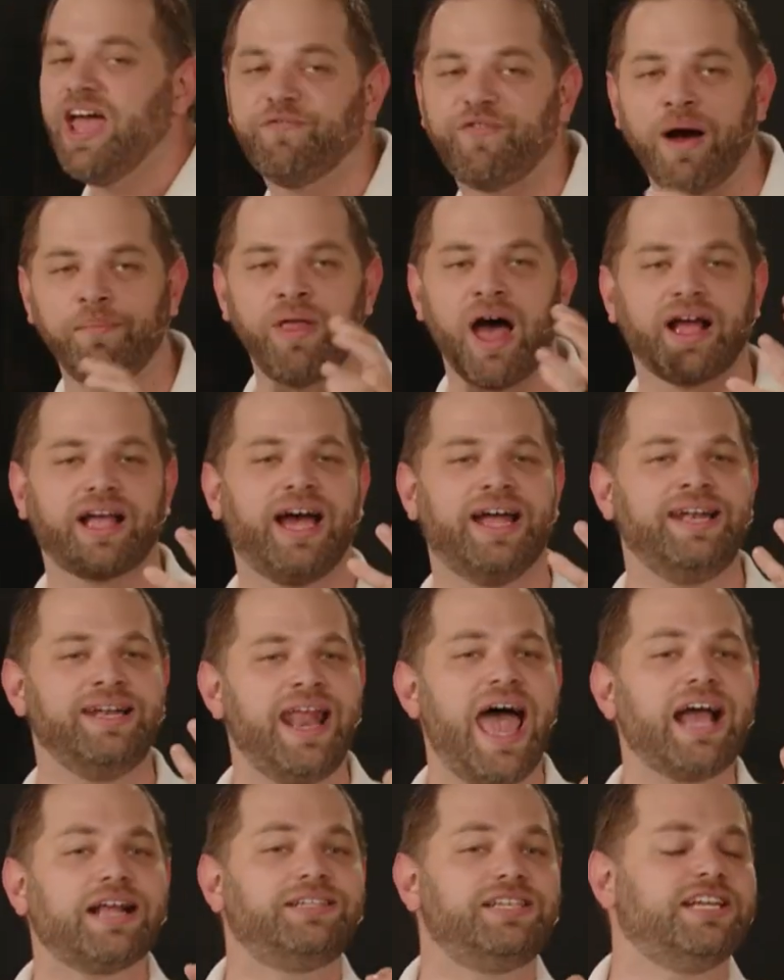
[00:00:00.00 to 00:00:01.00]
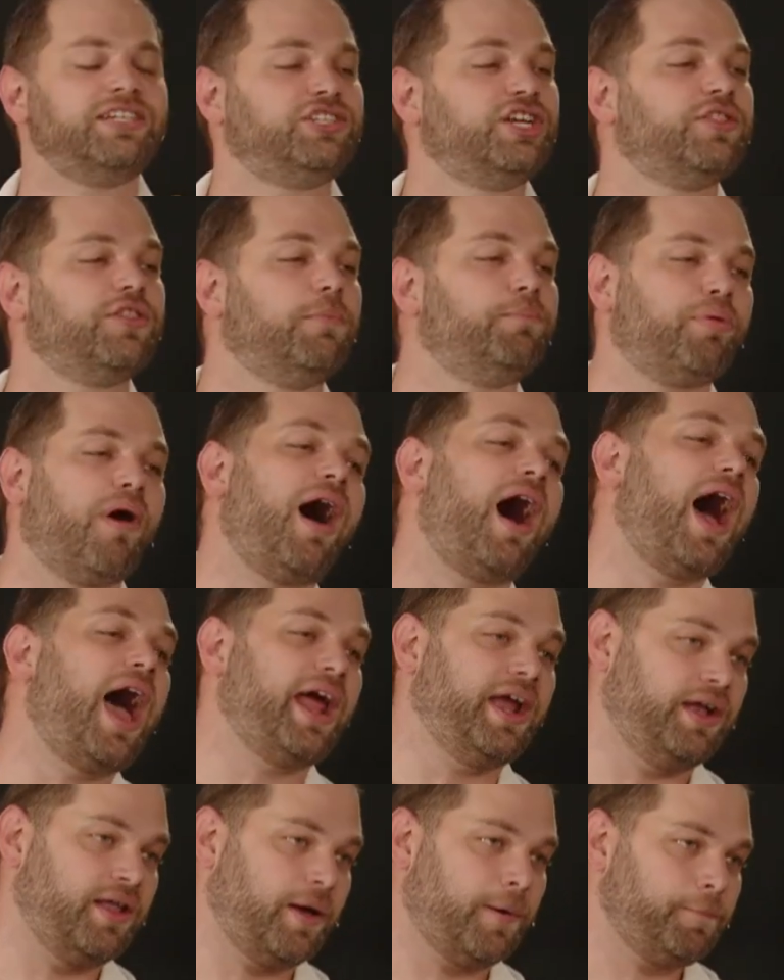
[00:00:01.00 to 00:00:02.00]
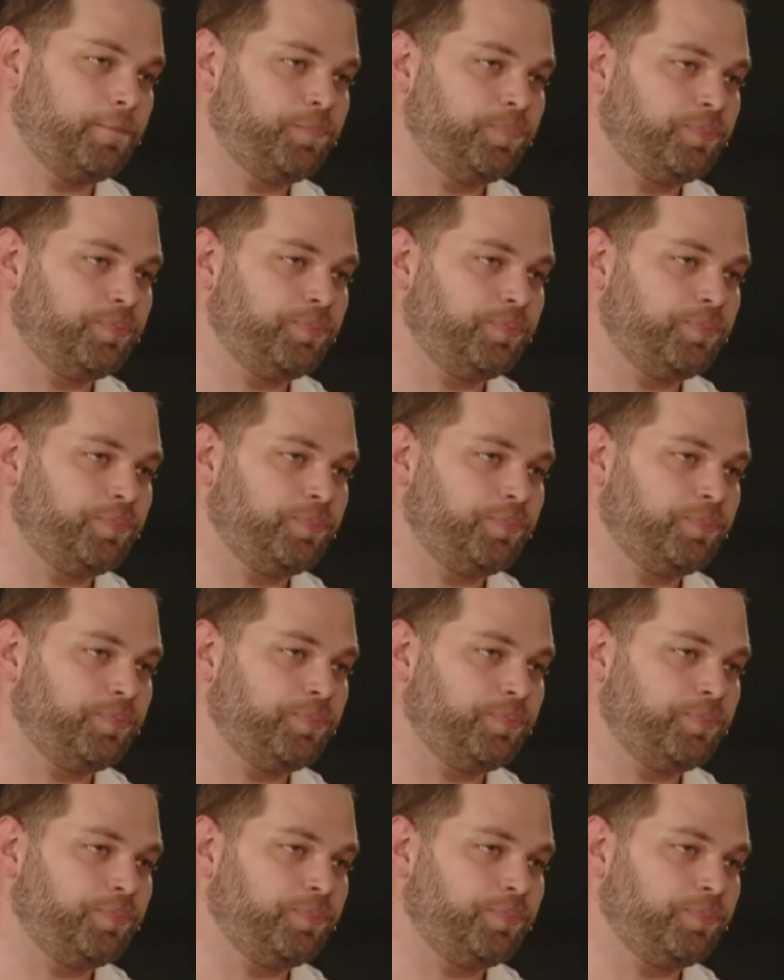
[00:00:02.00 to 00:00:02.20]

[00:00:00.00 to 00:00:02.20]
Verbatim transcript: If I'm not connected to the bride,